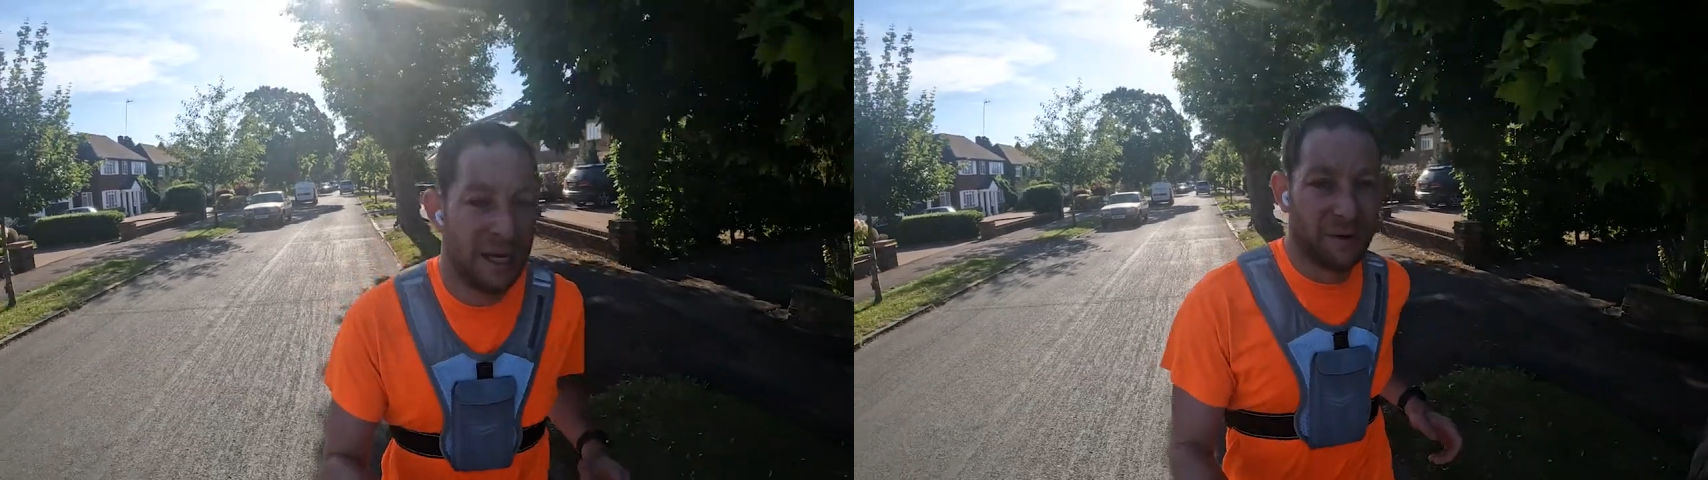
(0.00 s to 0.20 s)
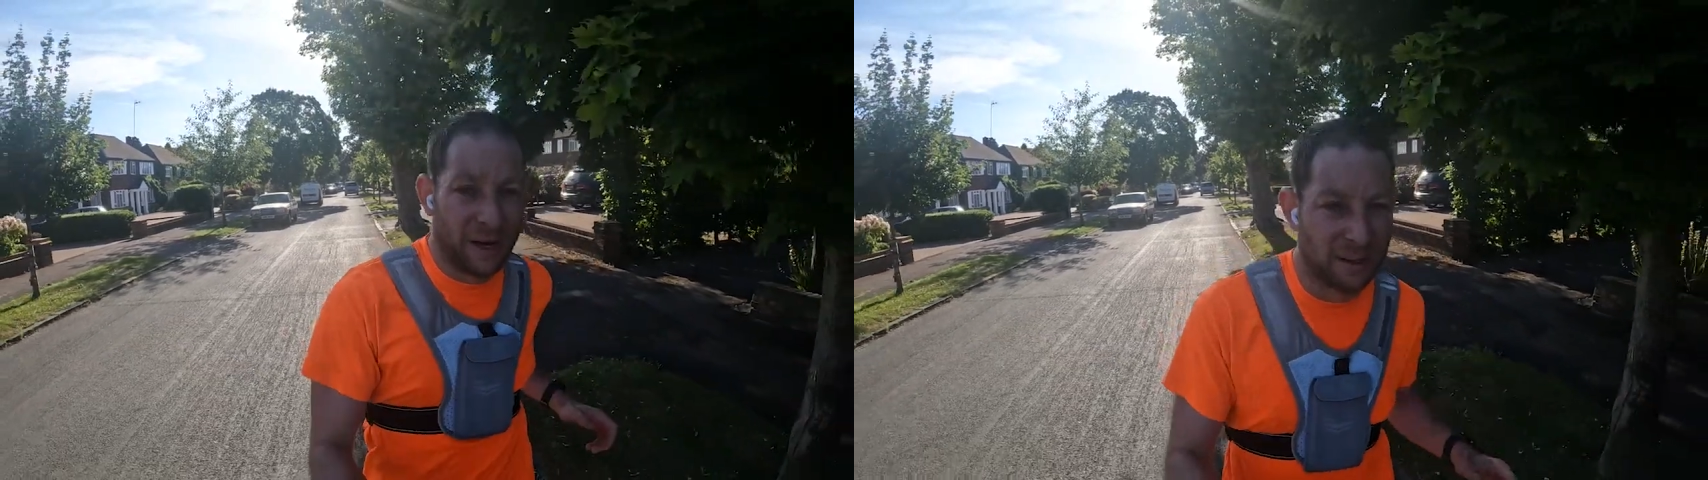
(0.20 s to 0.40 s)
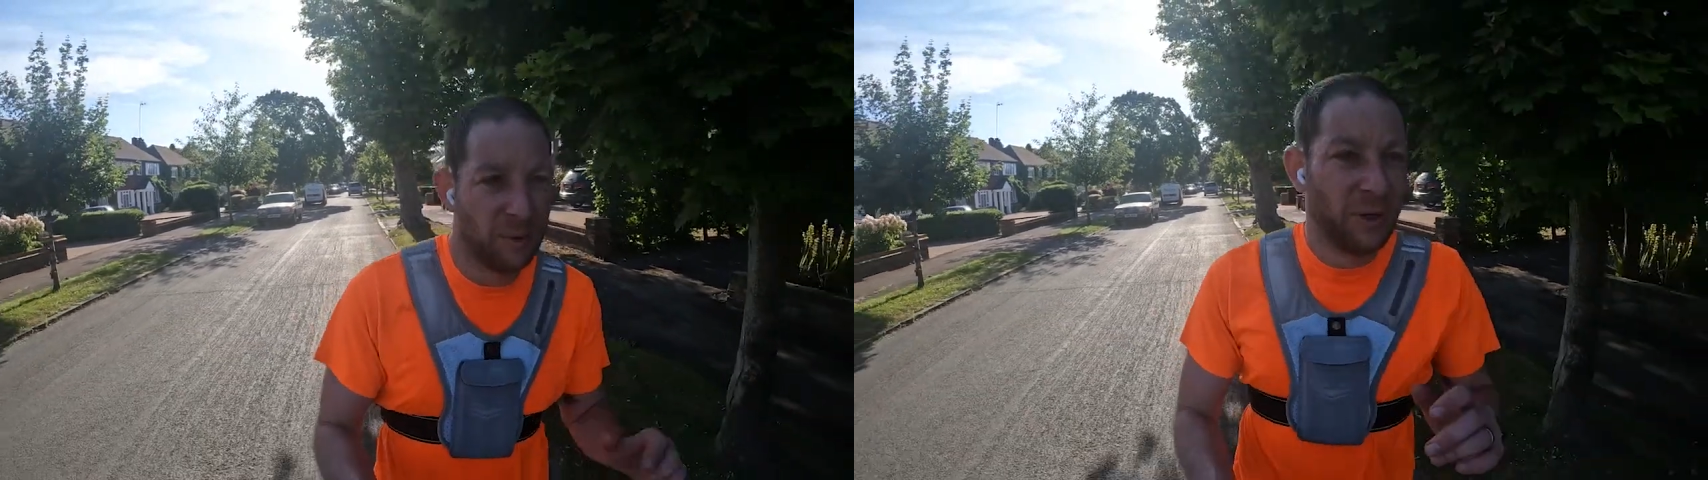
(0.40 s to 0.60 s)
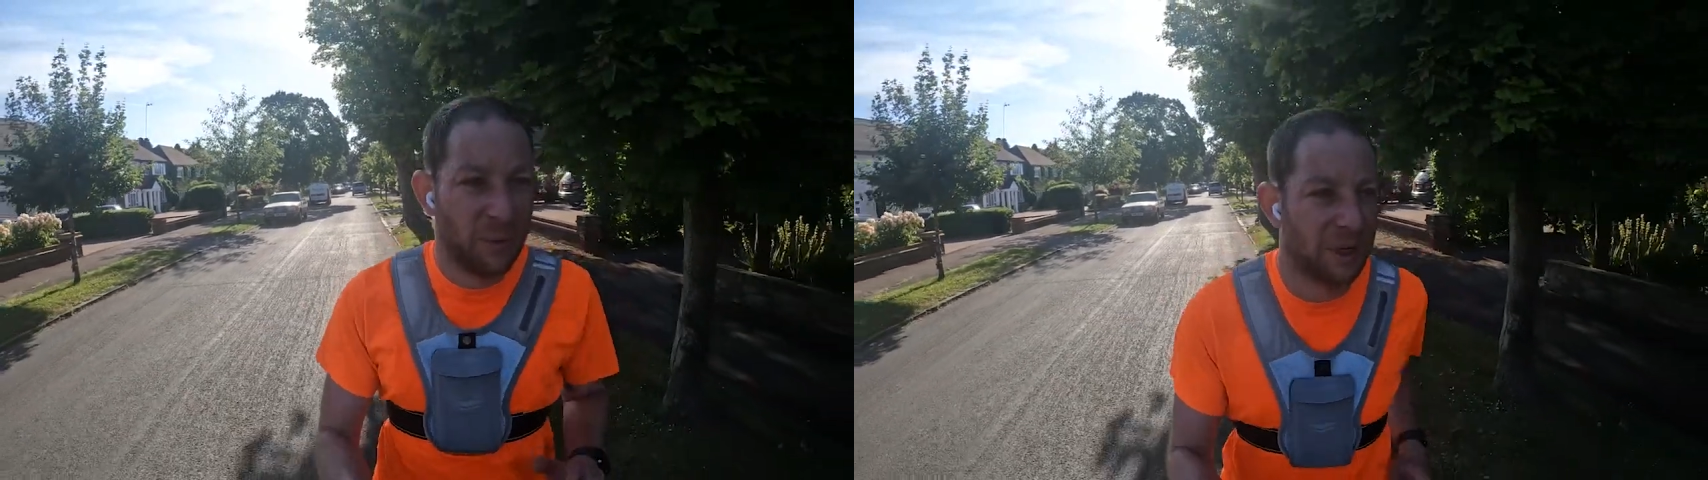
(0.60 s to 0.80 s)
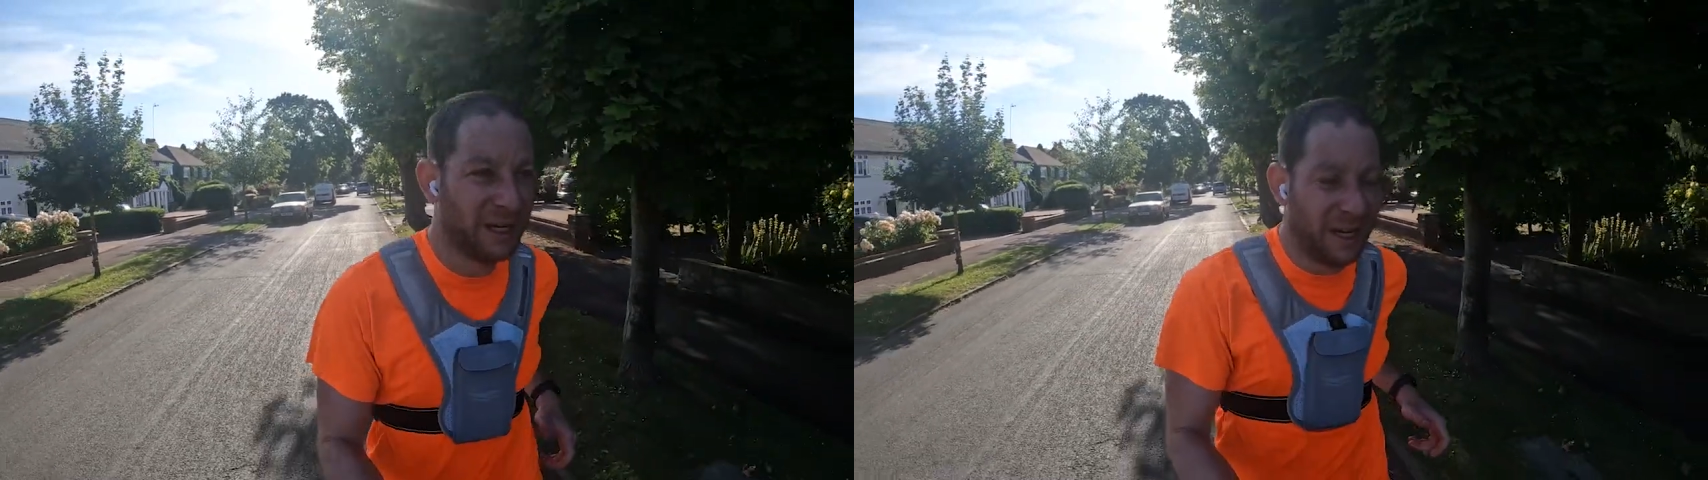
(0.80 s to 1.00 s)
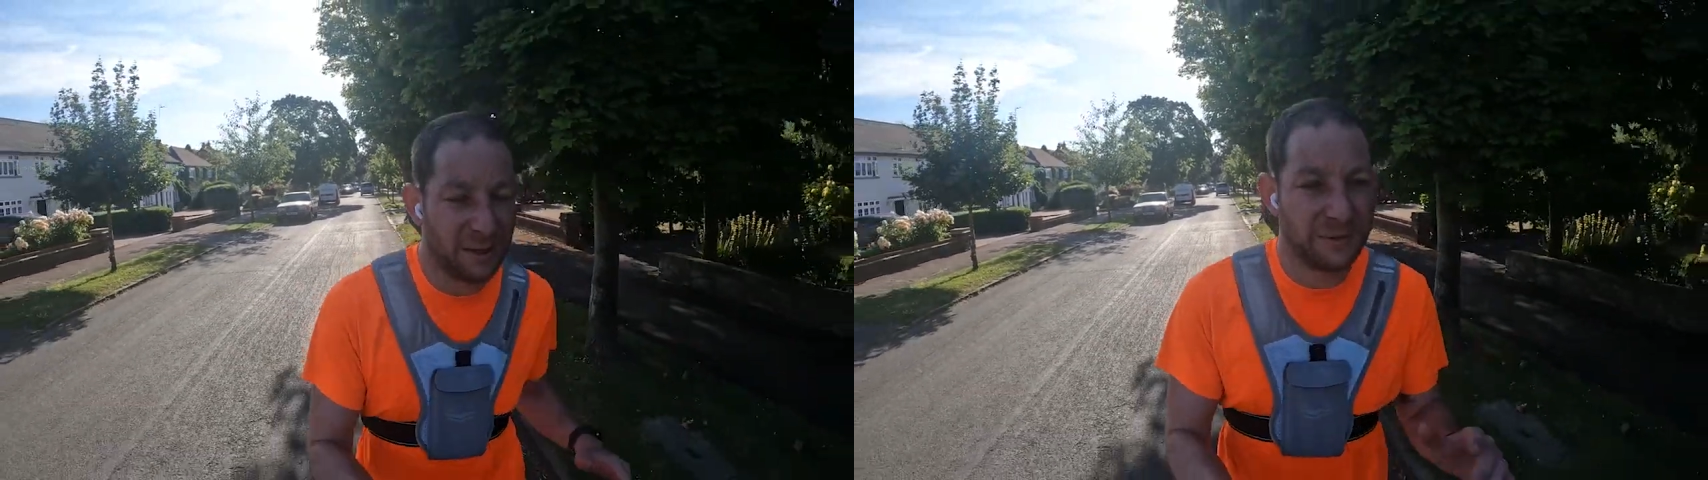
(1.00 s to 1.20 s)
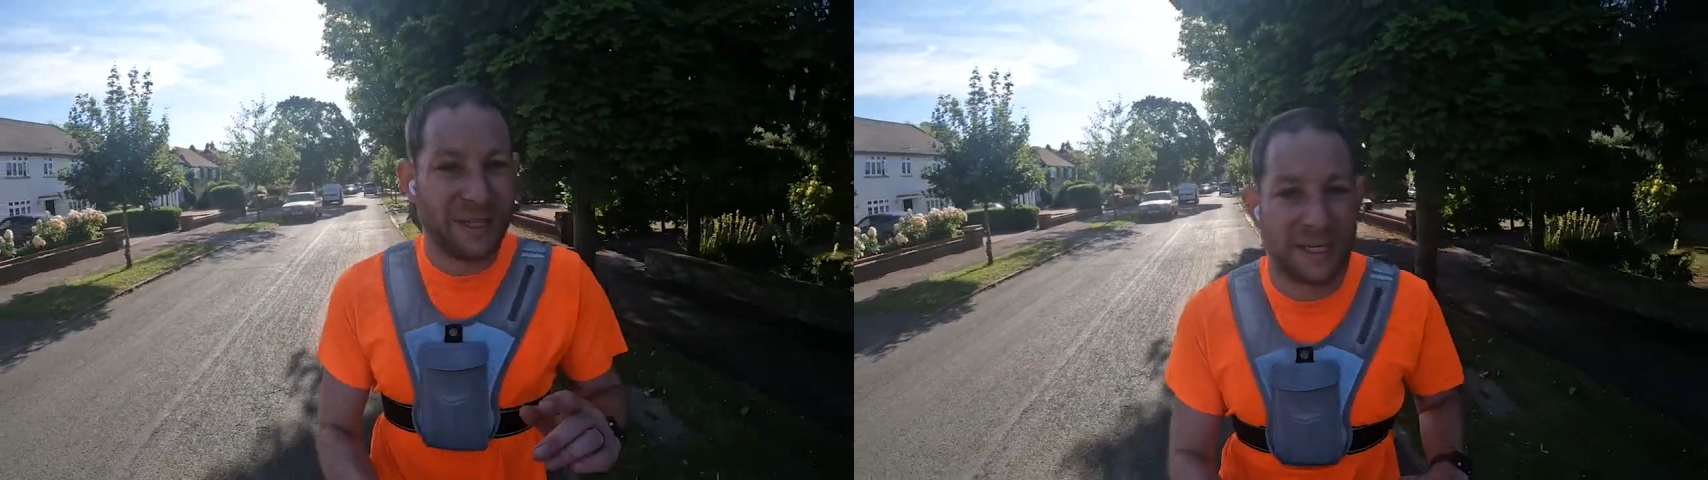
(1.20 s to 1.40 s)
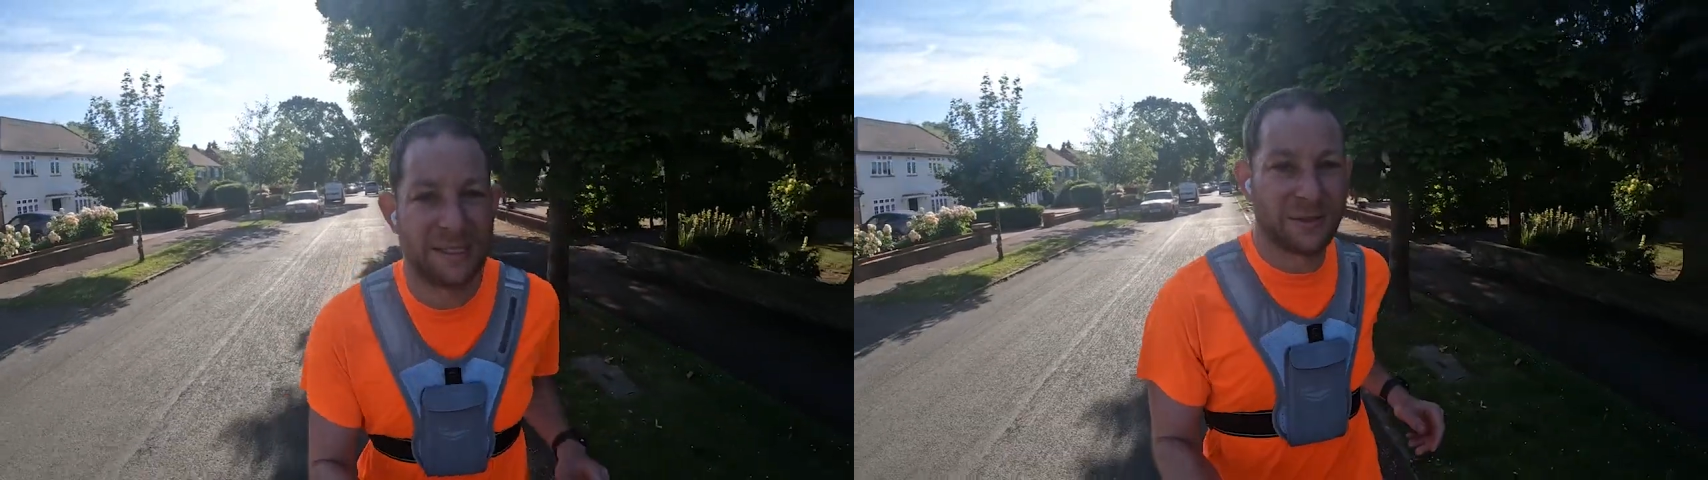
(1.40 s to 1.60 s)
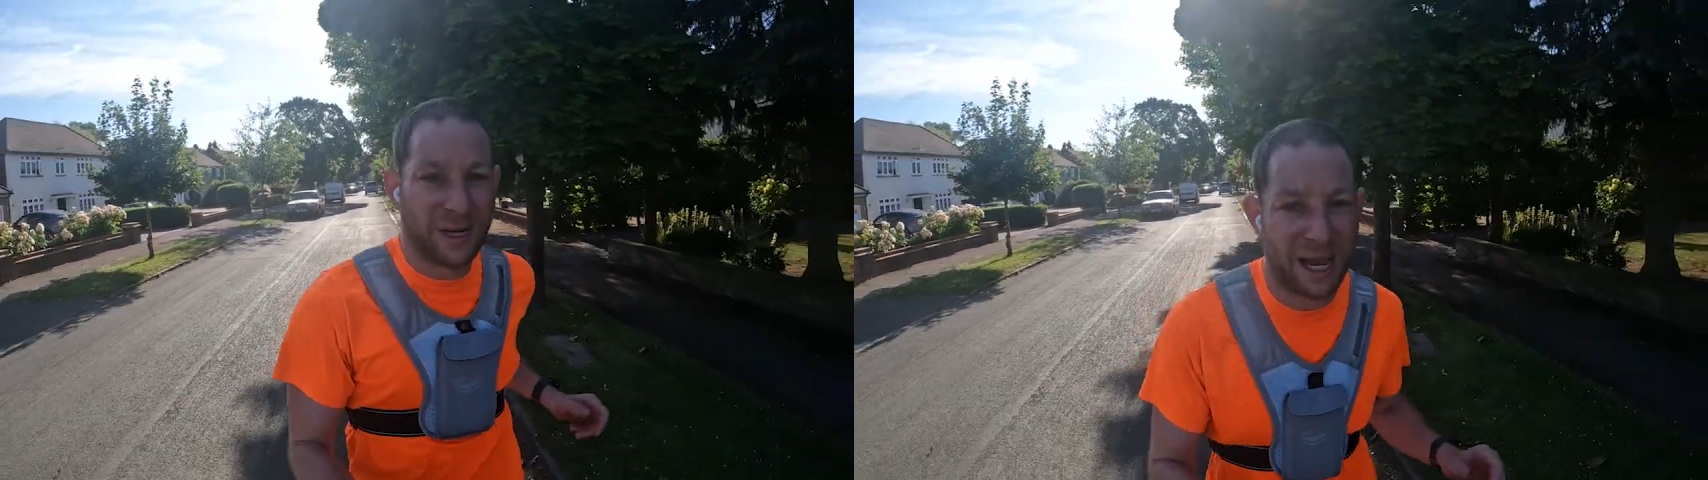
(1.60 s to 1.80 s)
He ran them all in one year. Obviously, that's not